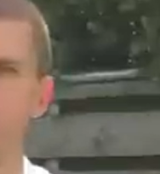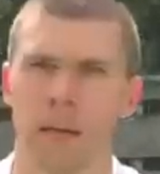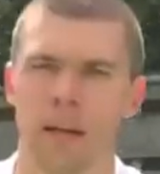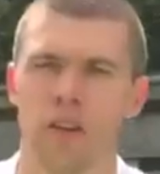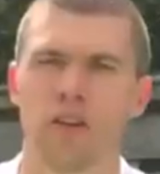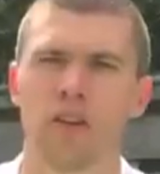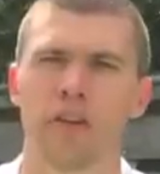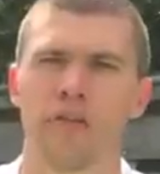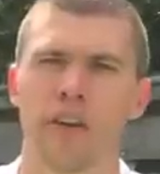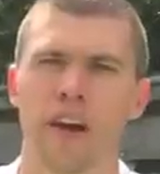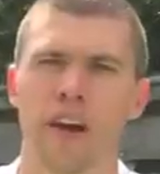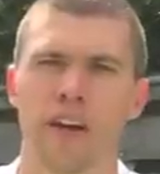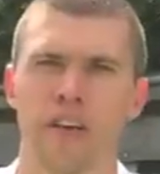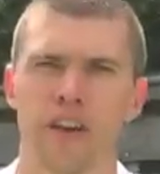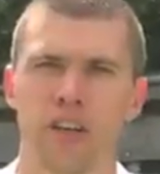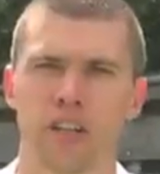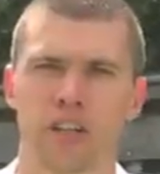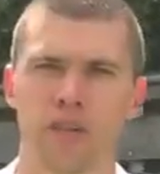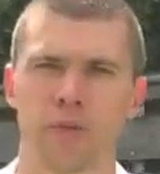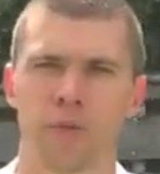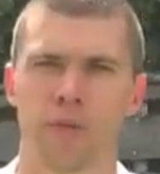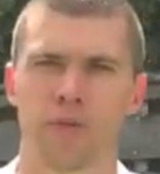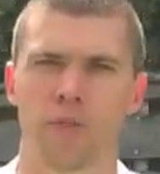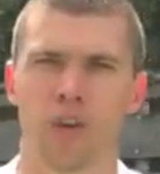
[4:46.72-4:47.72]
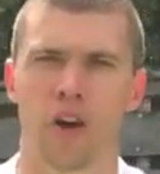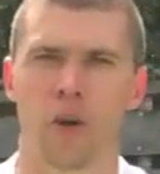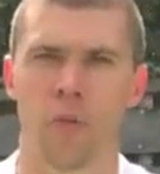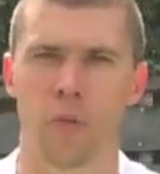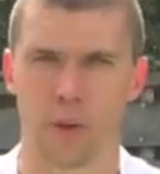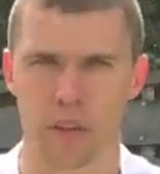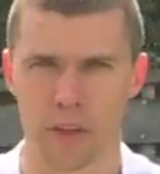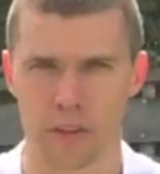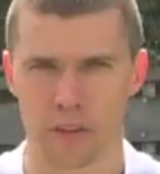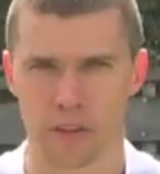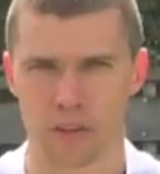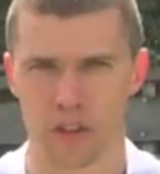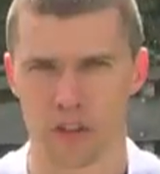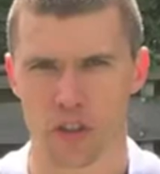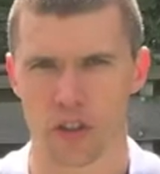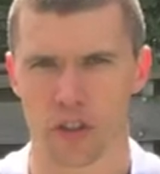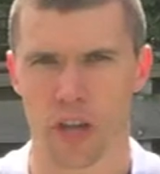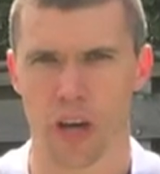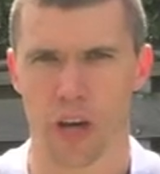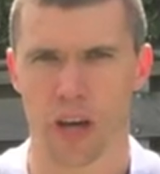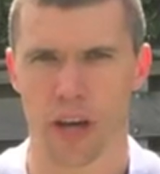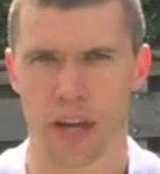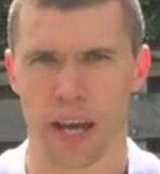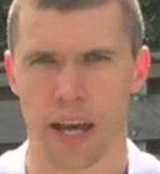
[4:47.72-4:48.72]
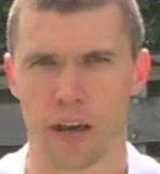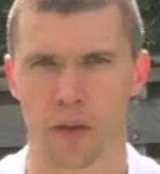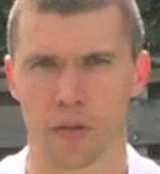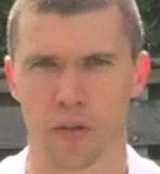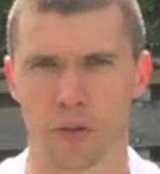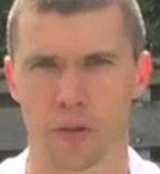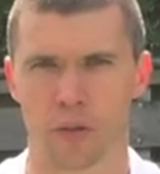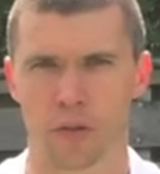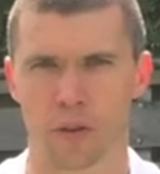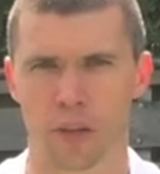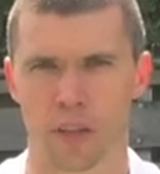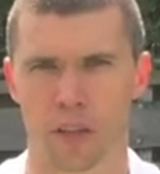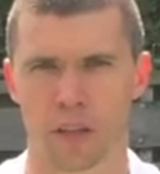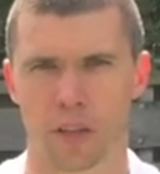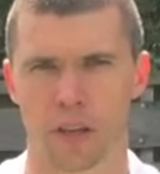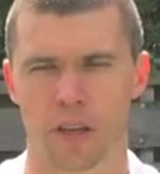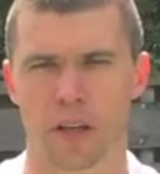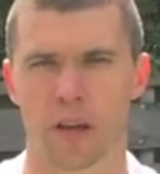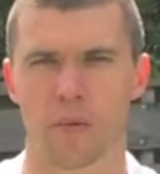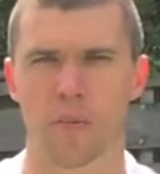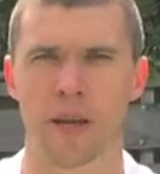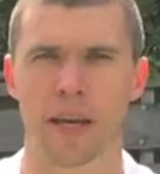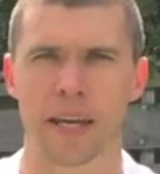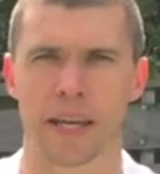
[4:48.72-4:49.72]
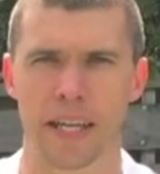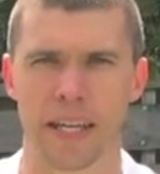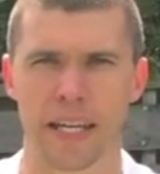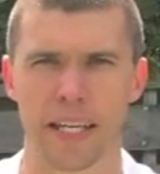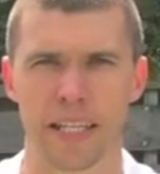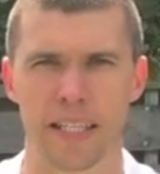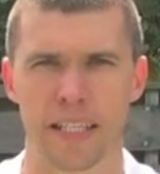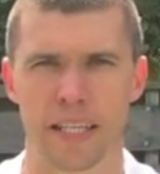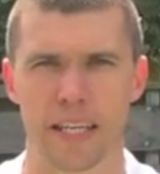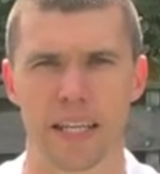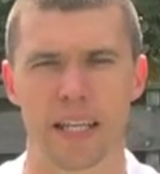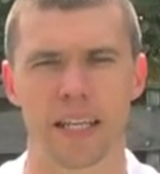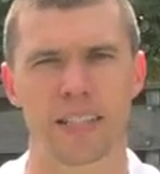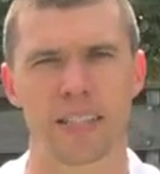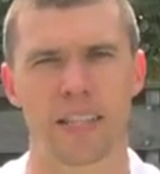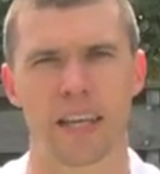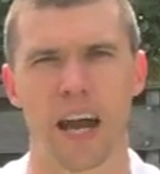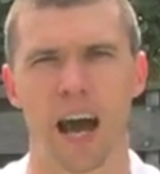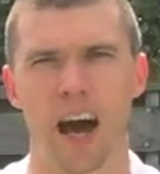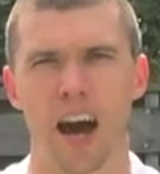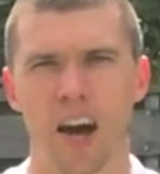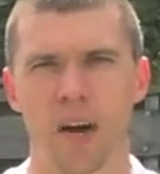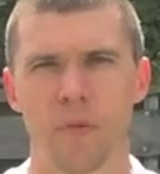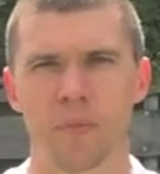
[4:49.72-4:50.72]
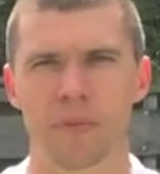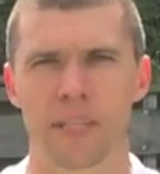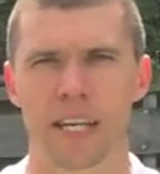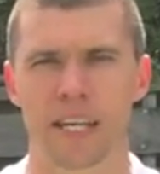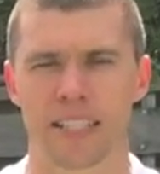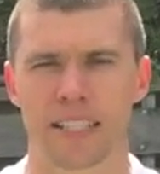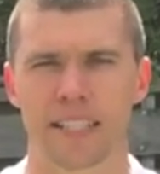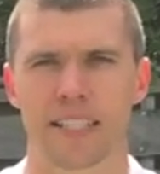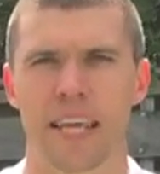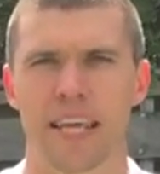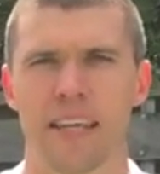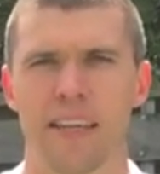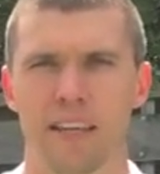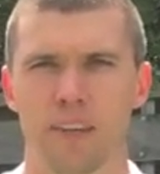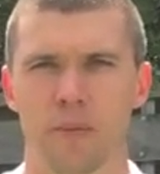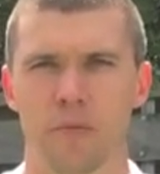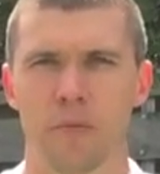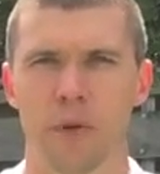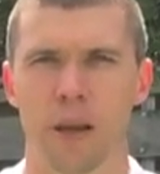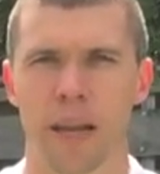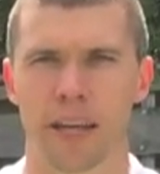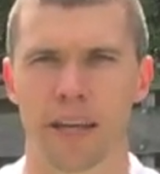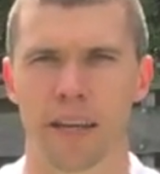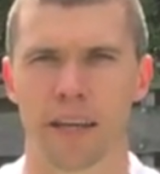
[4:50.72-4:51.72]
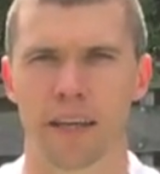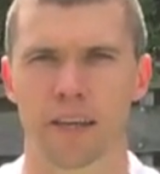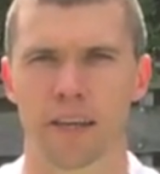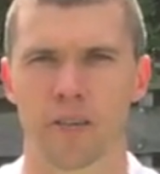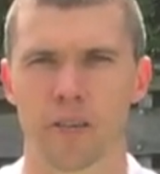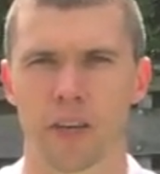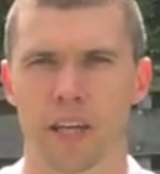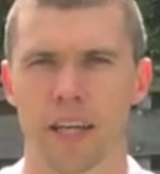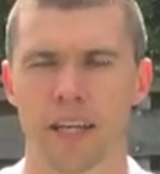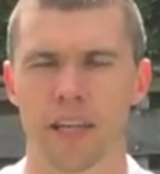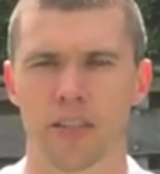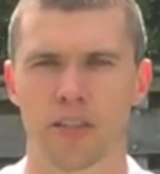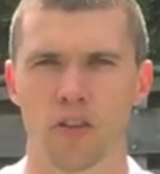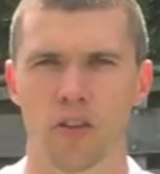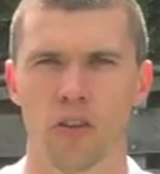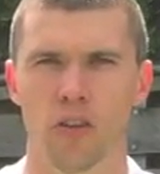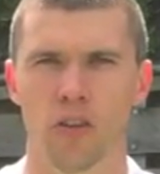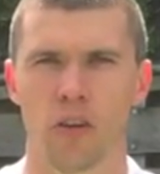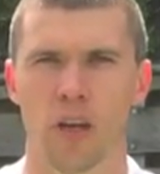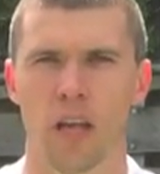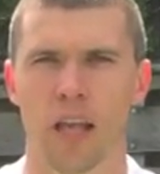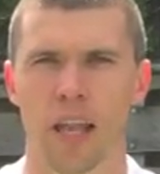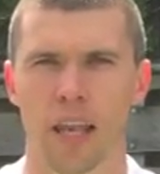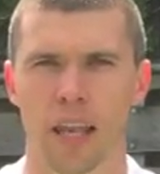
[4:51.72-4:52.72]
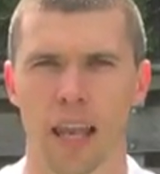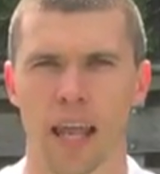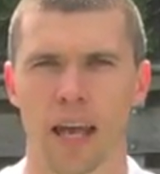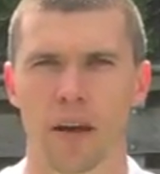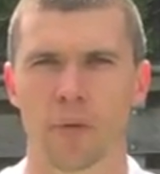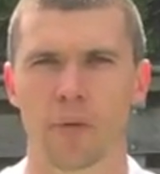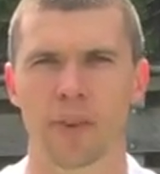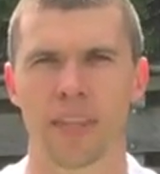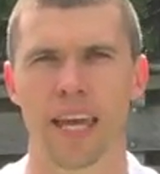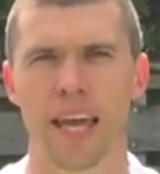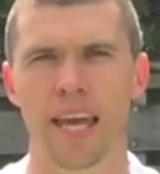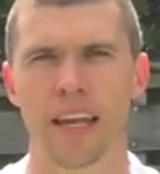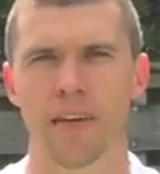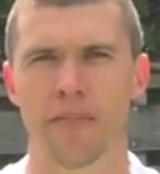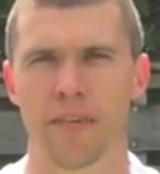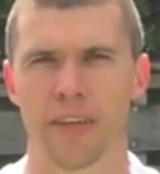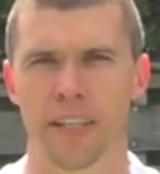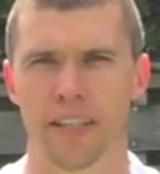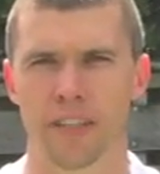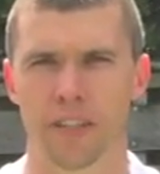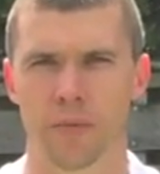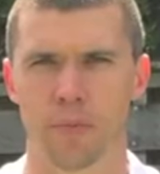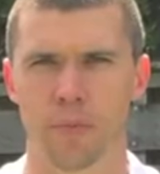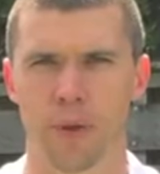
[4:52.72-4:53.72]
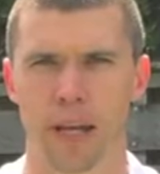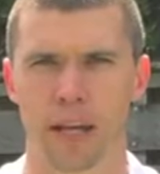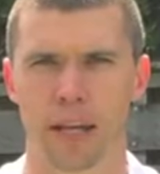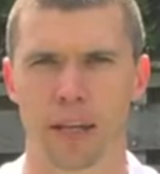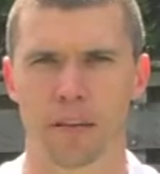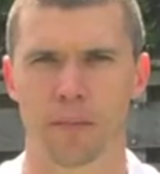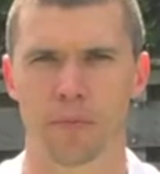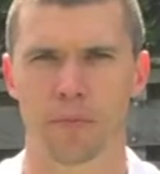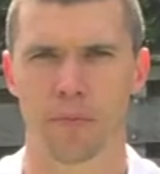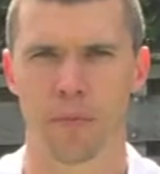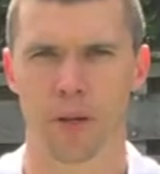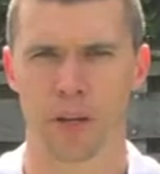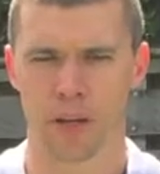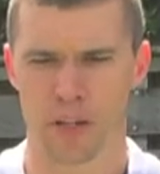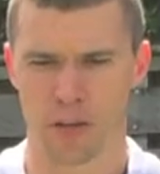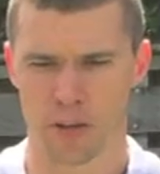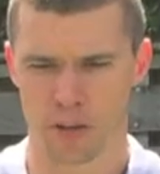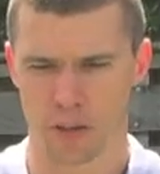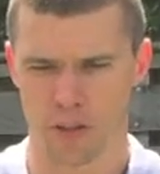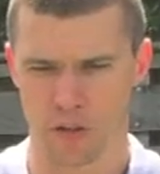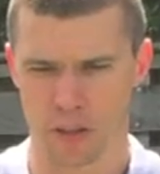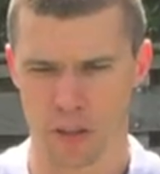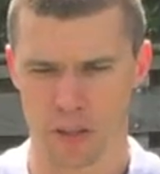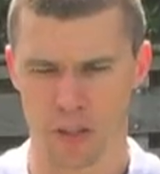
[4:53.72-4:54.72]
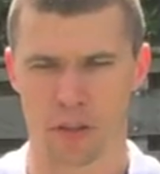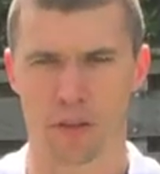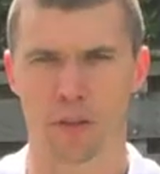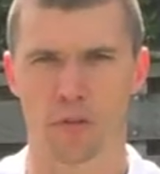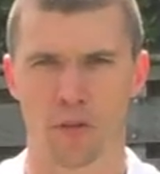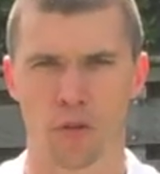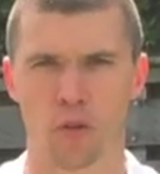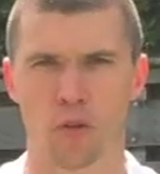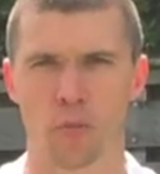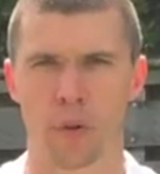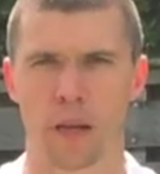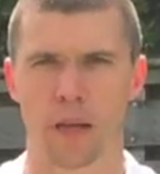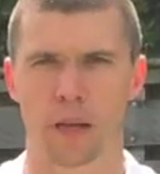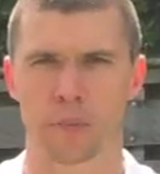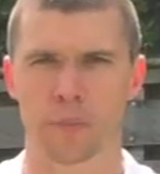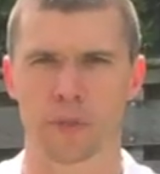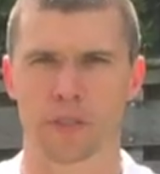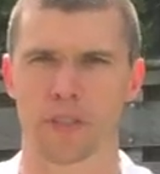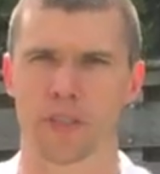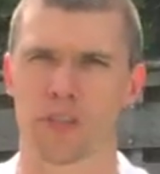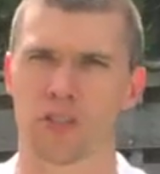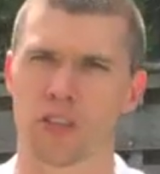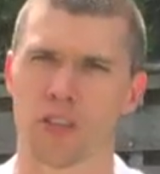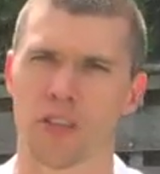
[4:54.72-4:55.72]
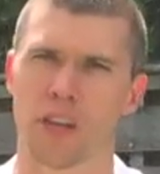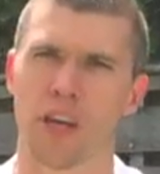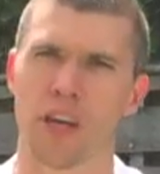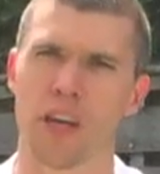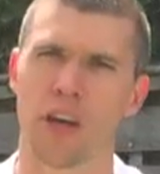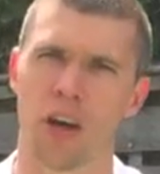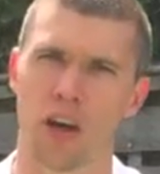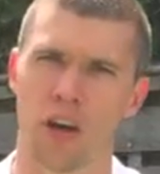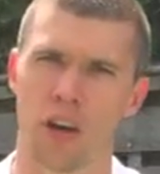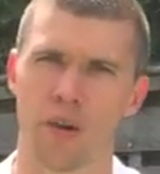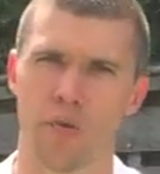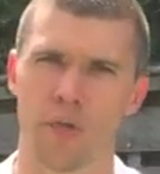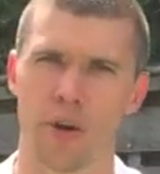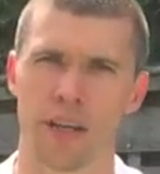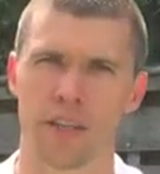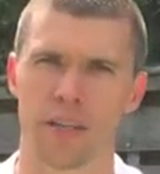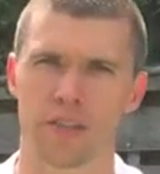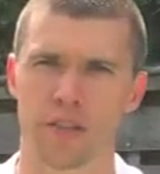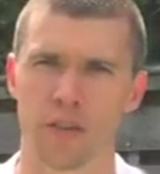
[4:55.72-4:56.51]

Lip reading: Another variation we've got when you're just starting out that can make it easier is the arms extended plank. Okay, so like with the elevated plank, where you're doing the full plank position on a raised